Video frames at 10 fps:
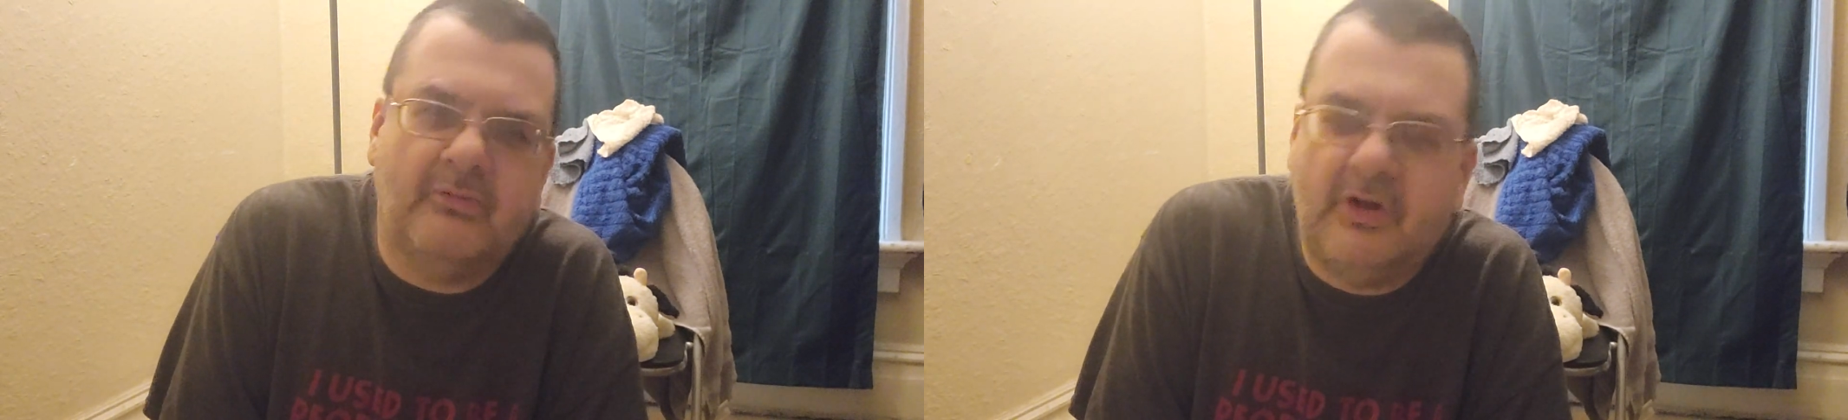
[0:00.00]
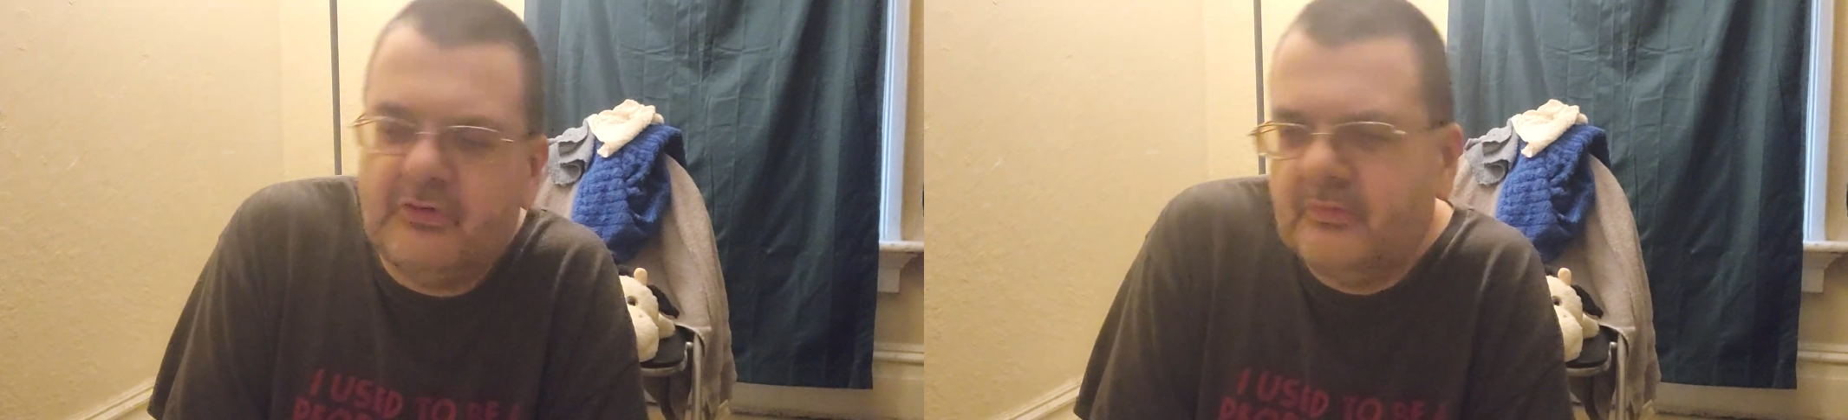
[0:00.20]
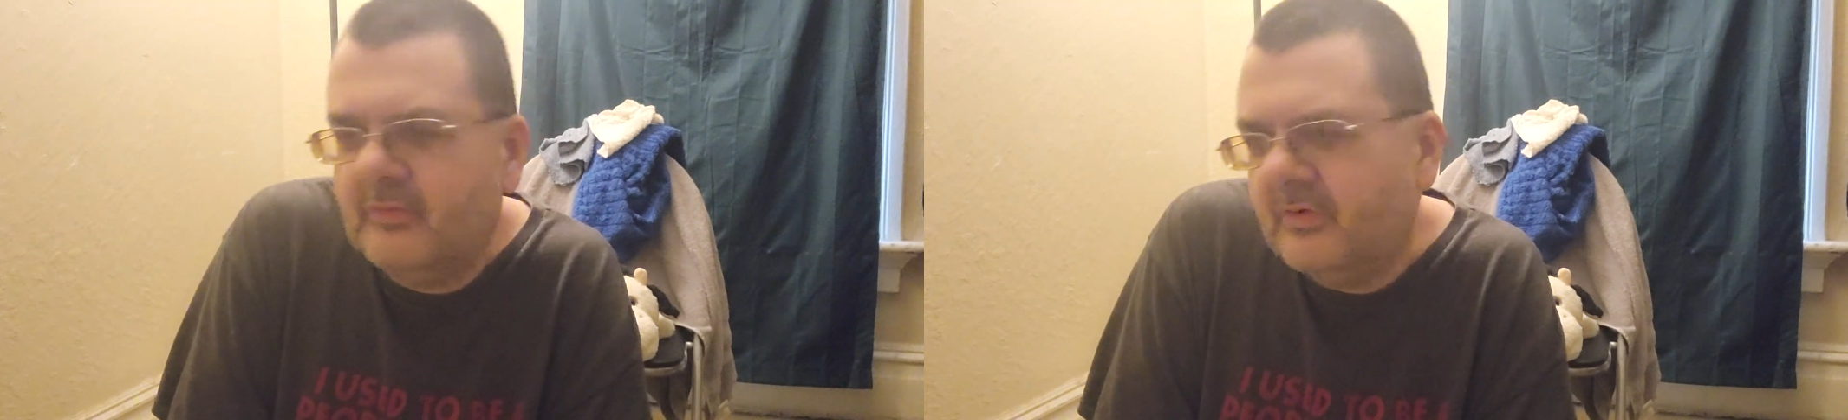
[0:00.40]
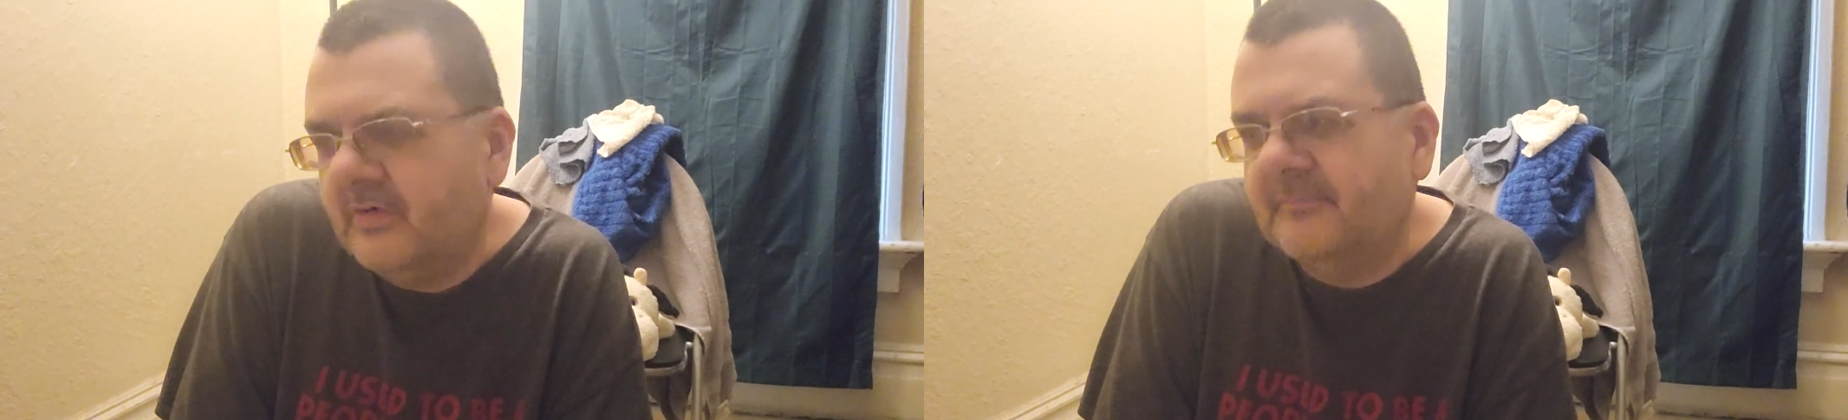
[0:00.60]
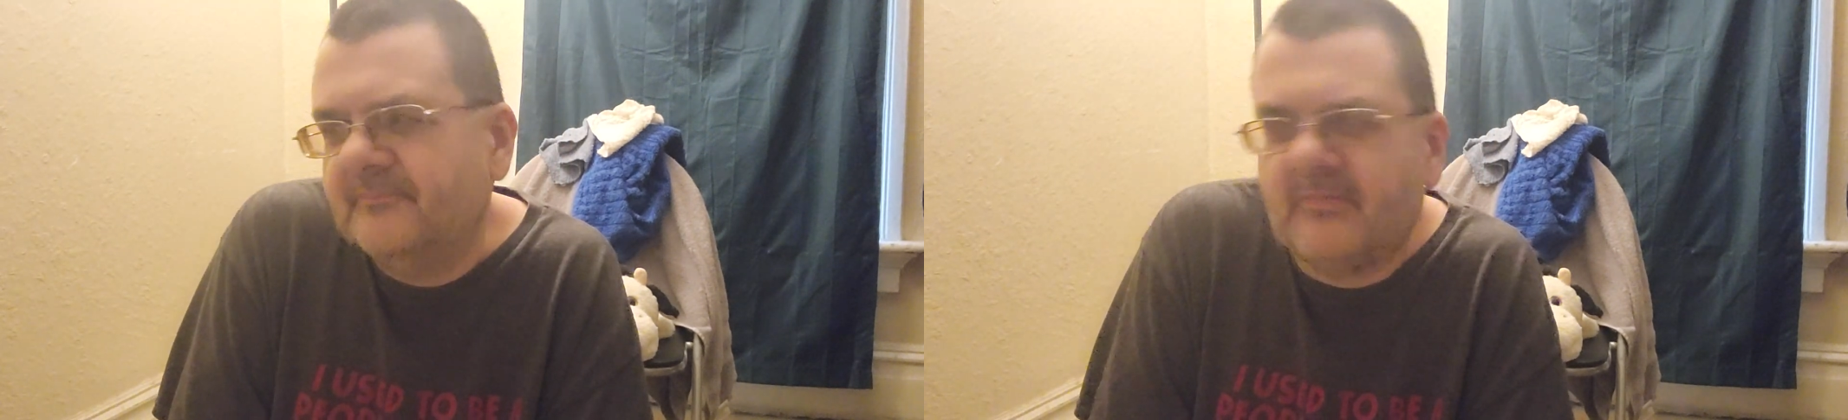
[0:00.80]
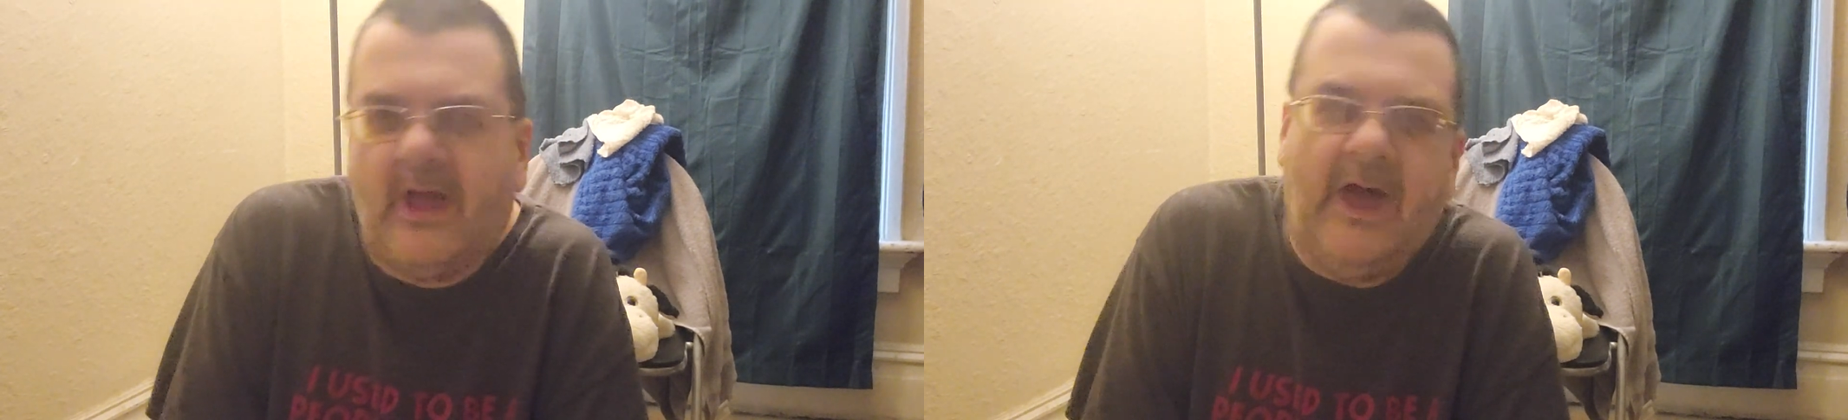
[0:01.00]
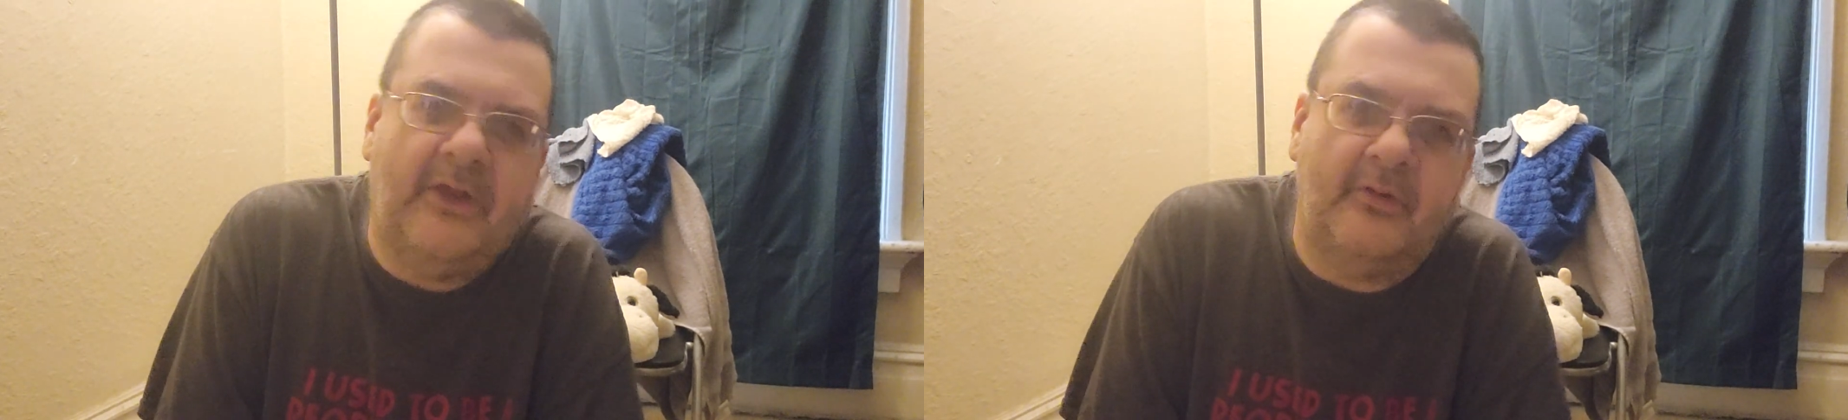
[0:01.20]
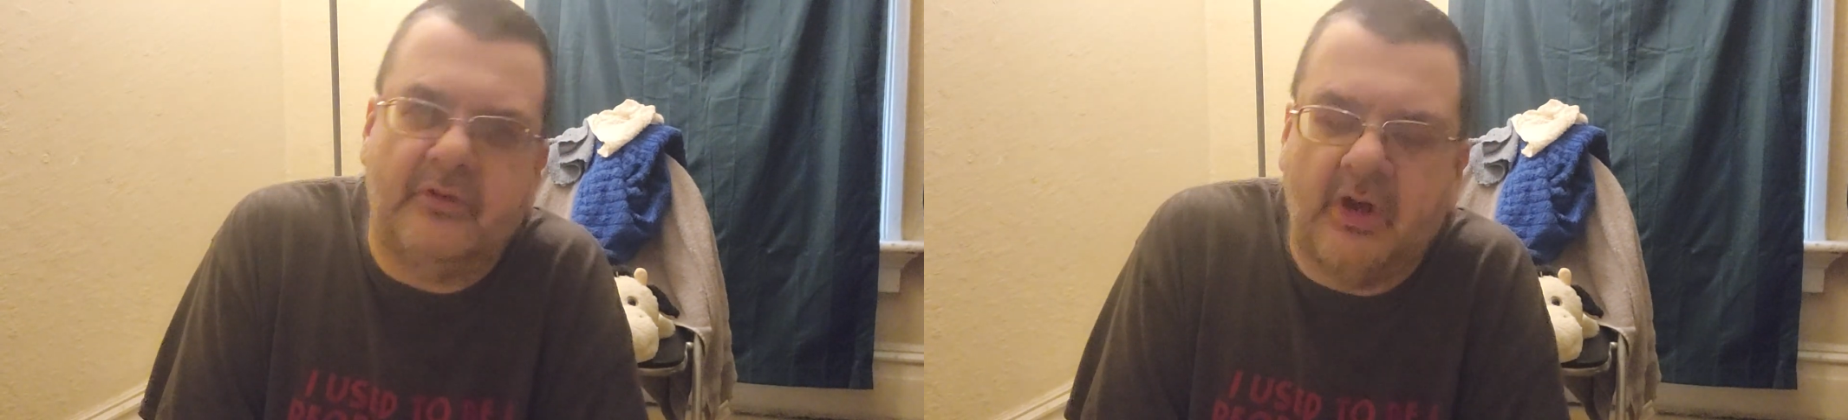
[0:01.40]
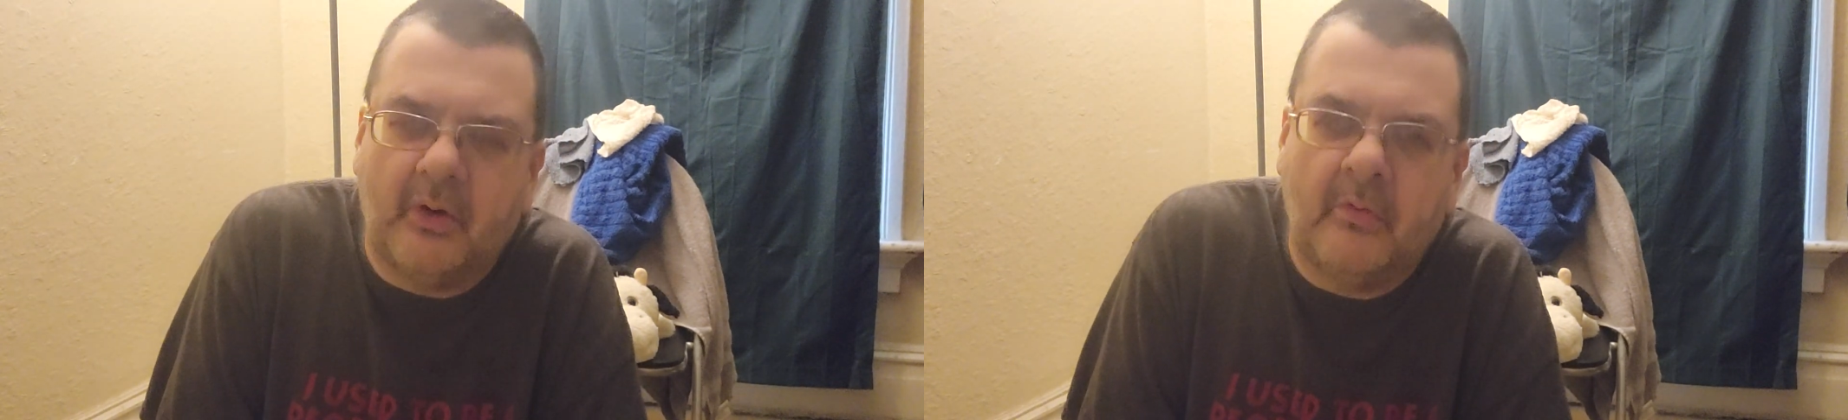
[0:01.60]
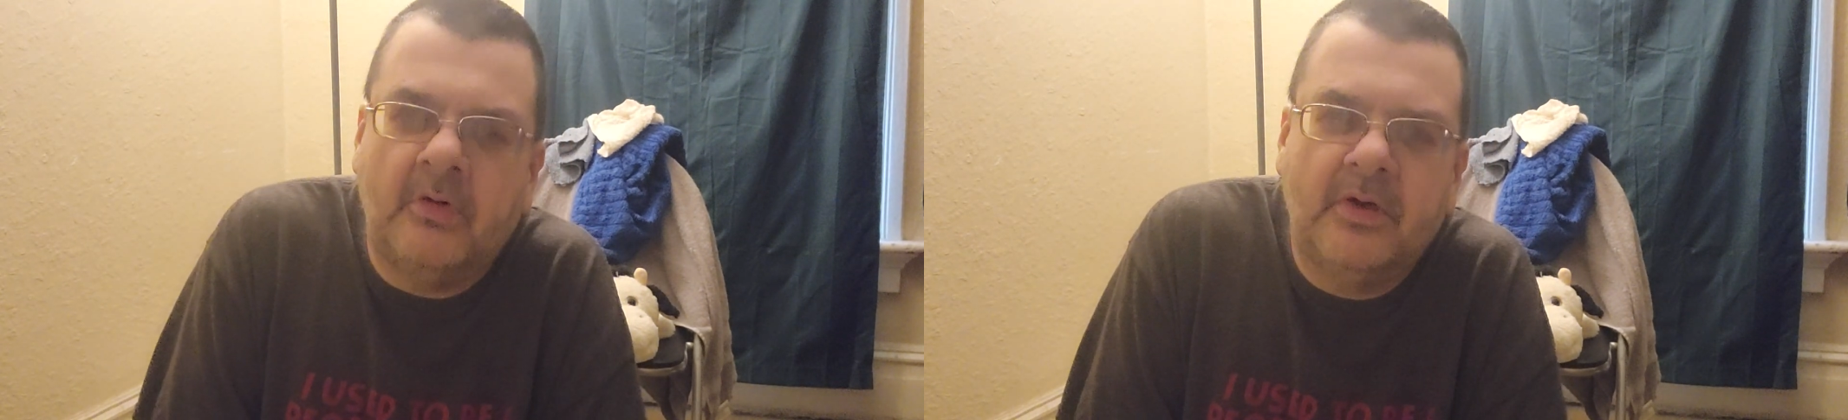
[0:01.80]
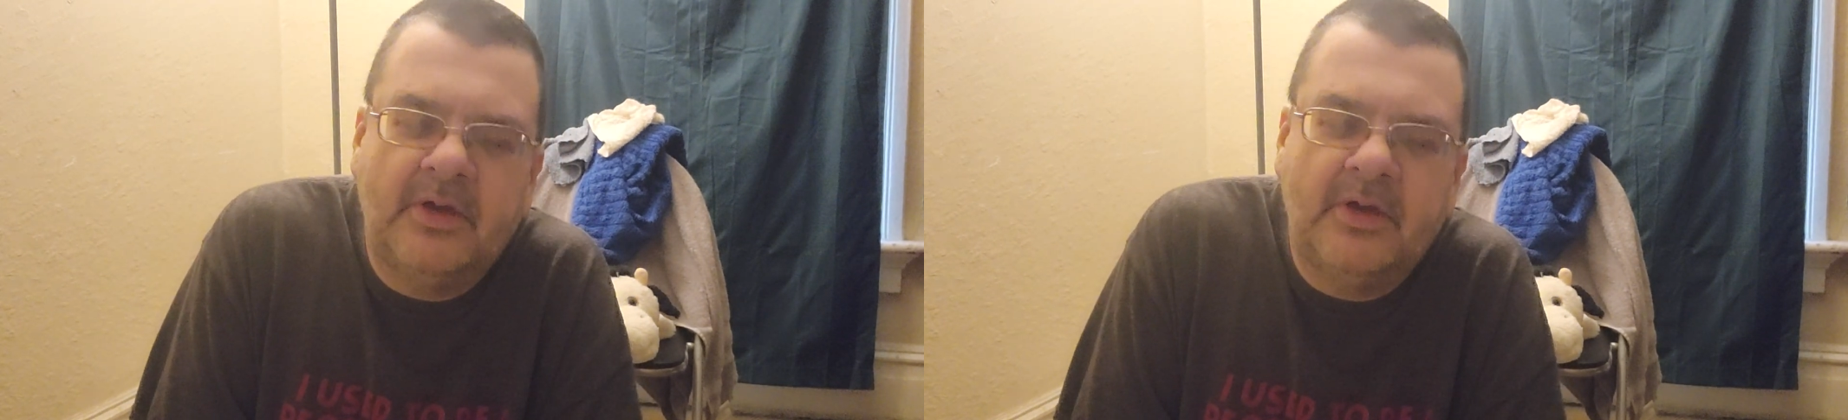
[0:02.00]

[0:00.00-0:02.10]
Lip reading: Rushmore? I don't know.